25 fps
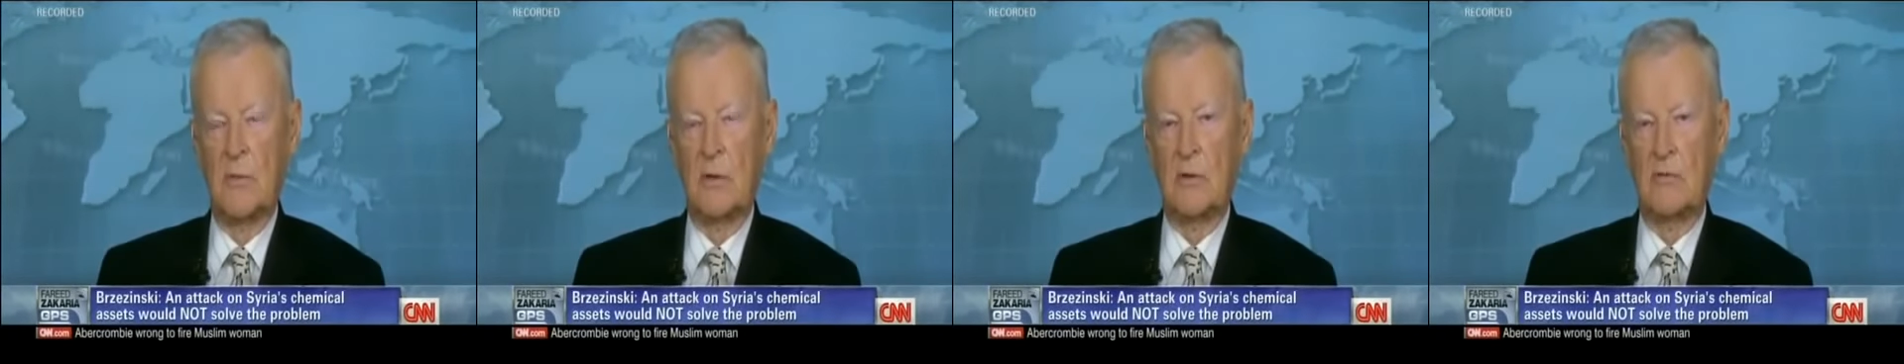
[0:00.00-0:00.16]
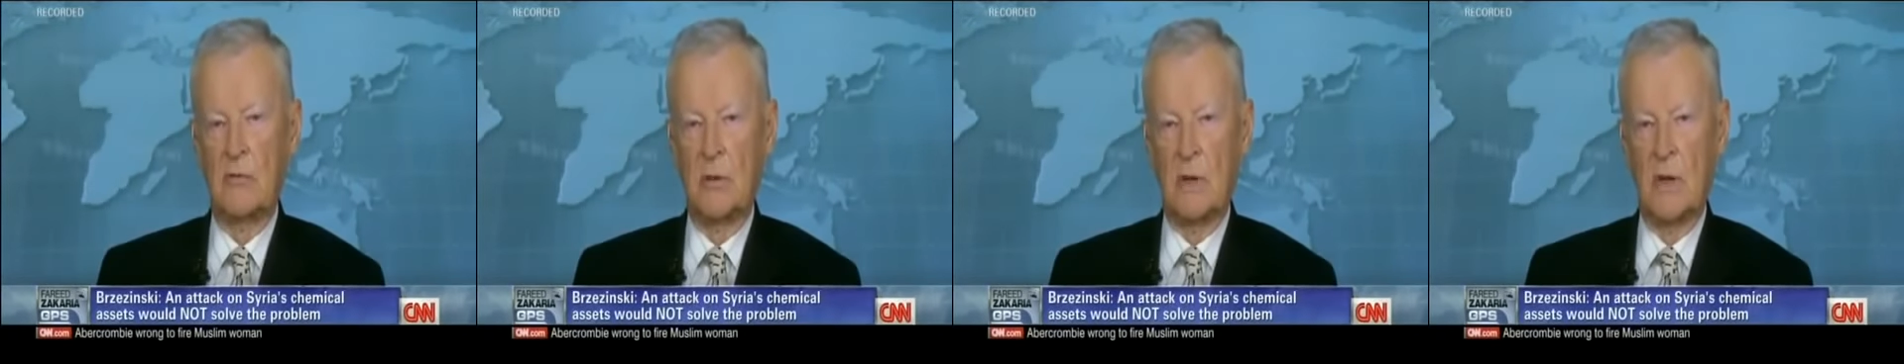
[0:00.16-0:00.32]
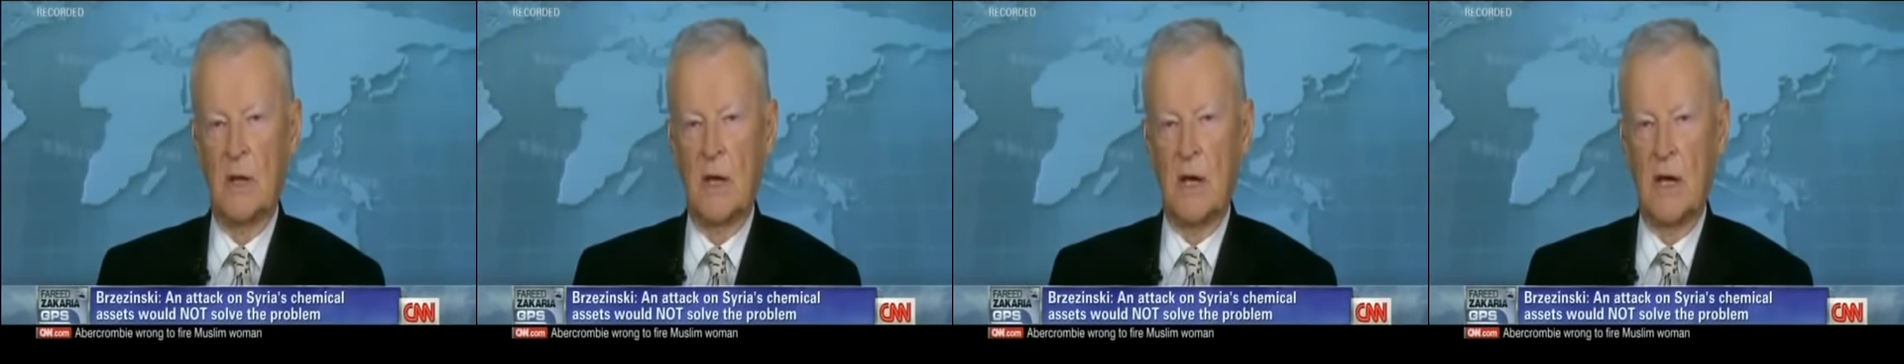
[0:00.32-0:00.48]

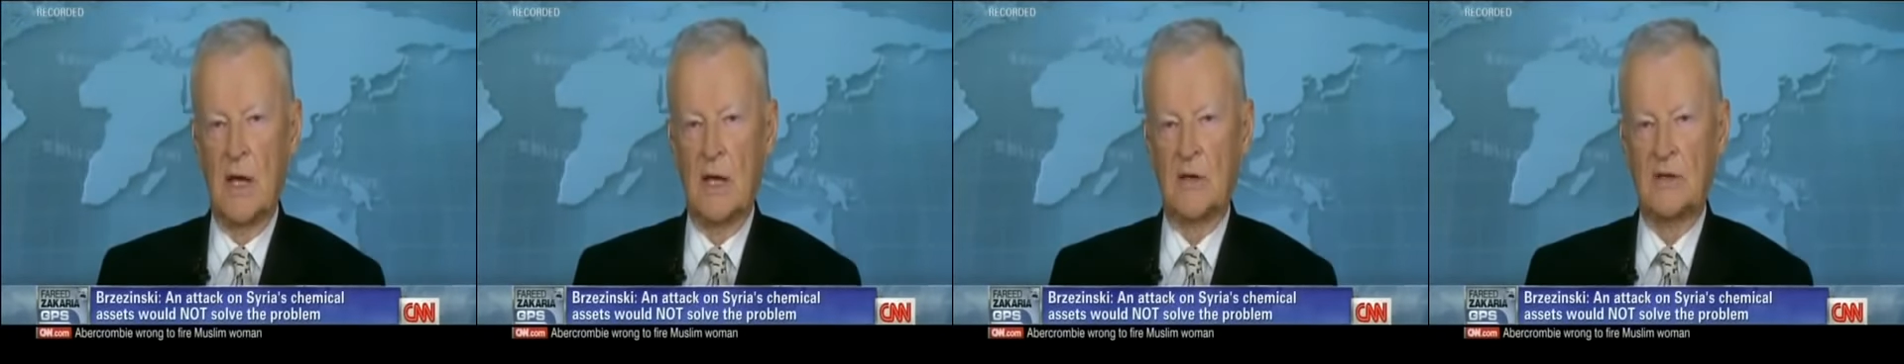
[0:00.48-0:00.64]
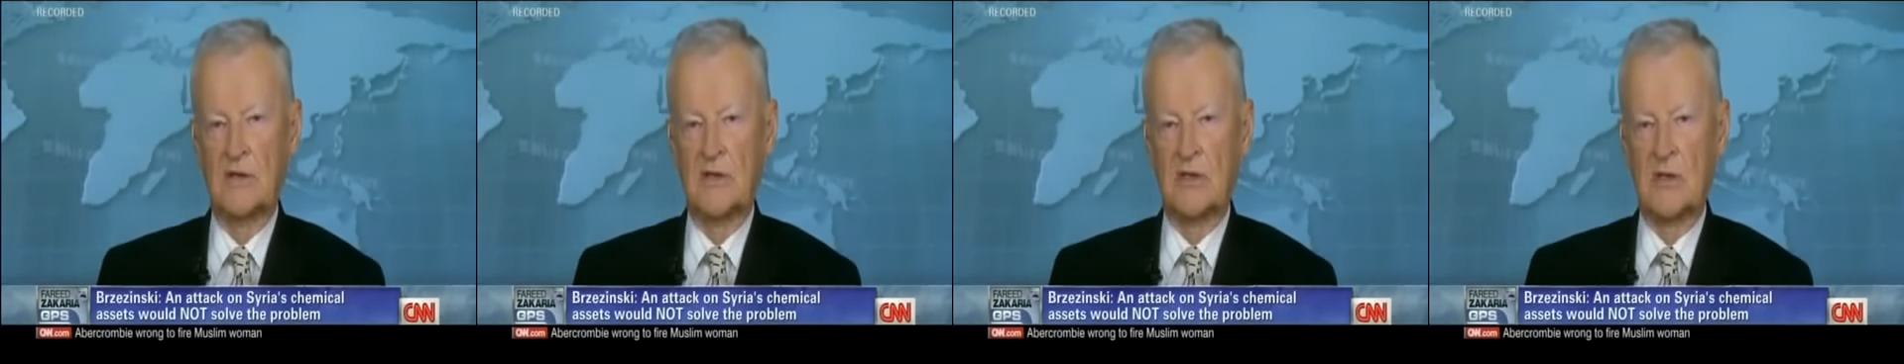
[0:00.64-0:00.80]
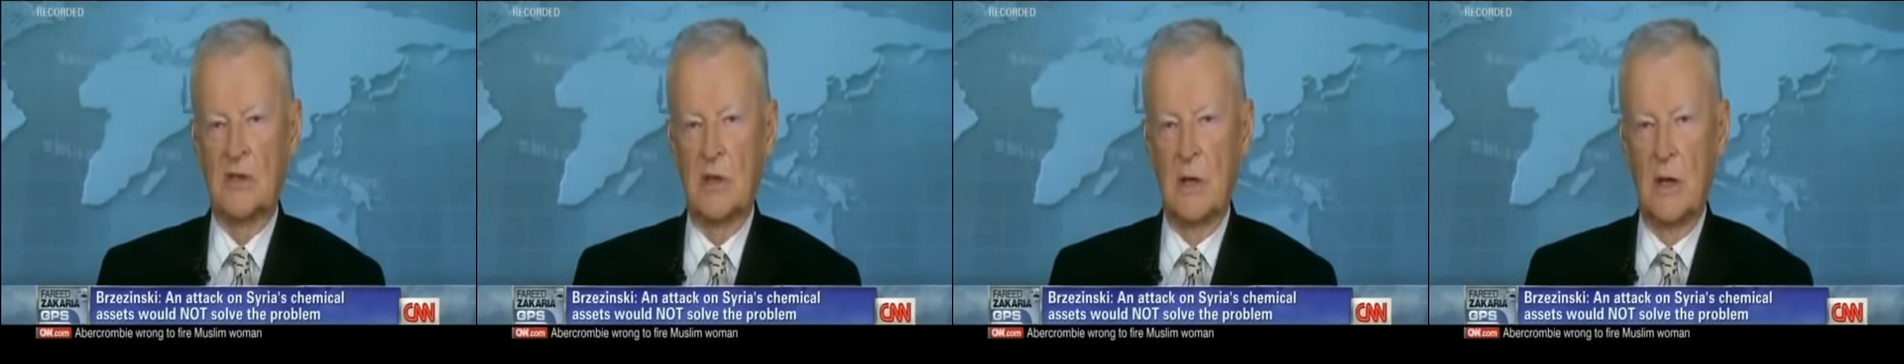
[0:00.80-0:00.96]
between
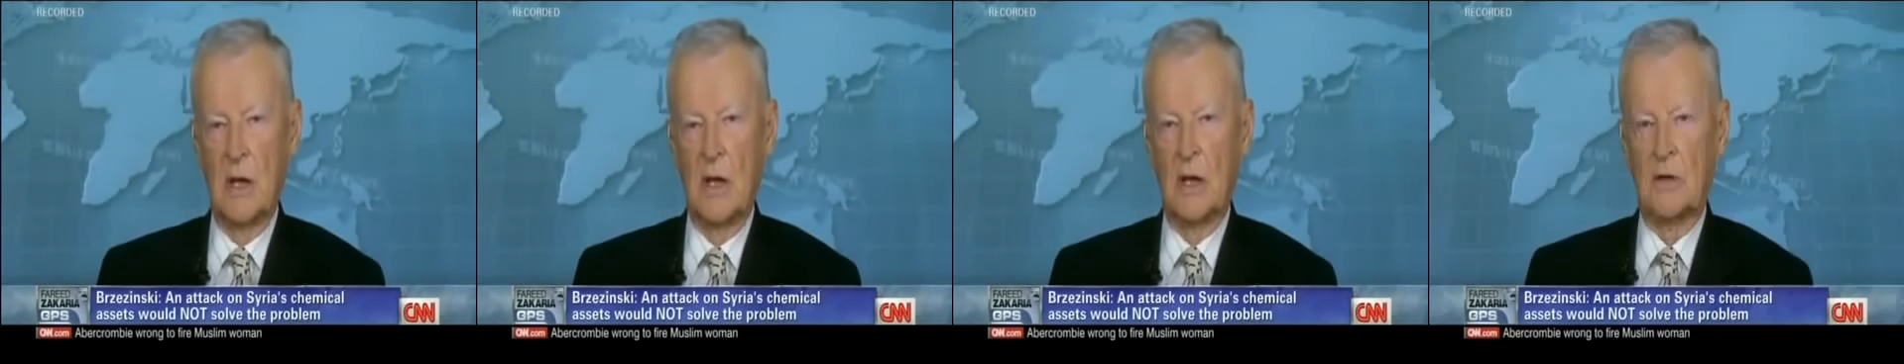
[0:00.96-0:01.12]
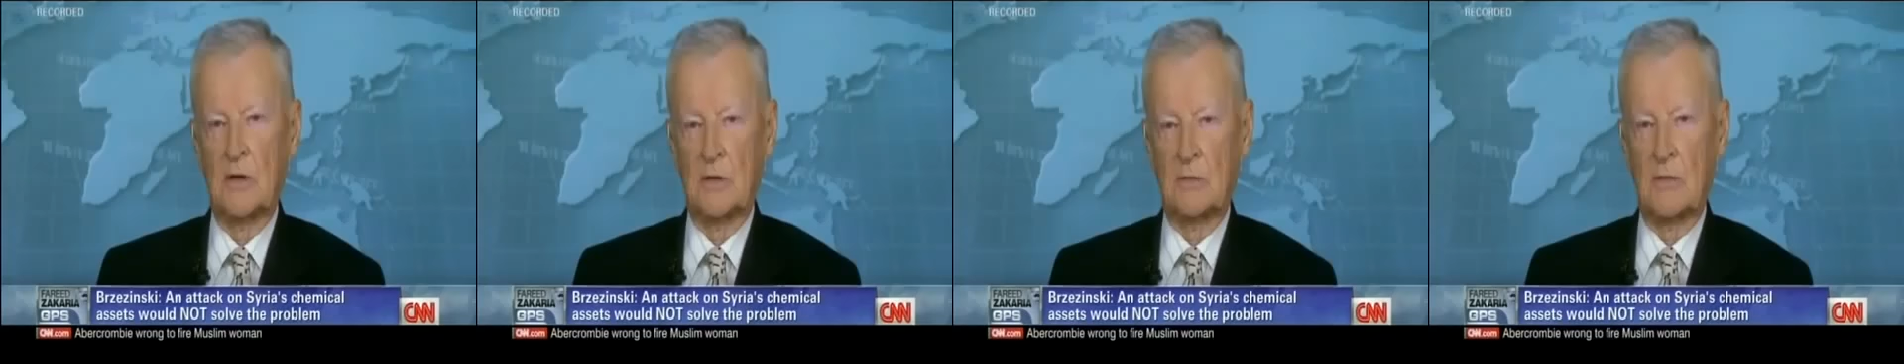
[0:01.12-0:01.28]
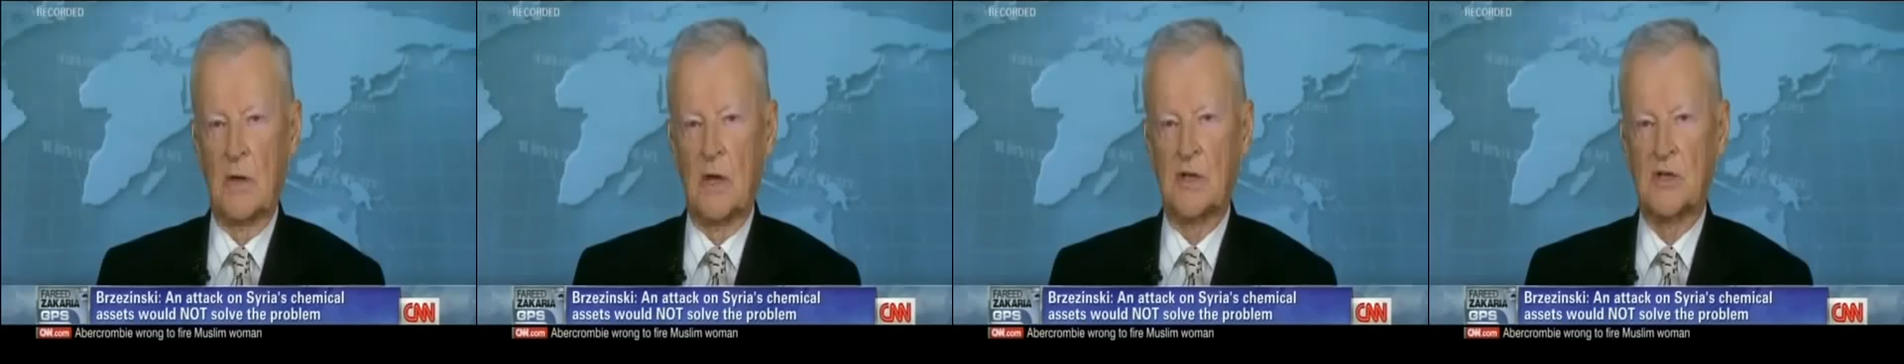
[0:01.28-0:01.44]
us
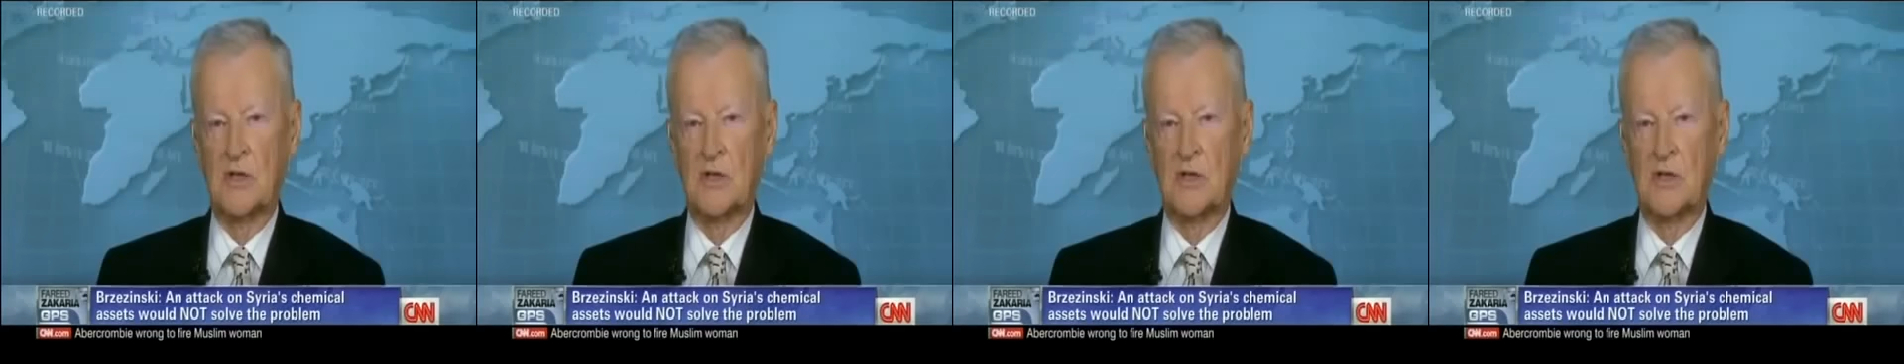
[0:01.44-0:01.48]
and the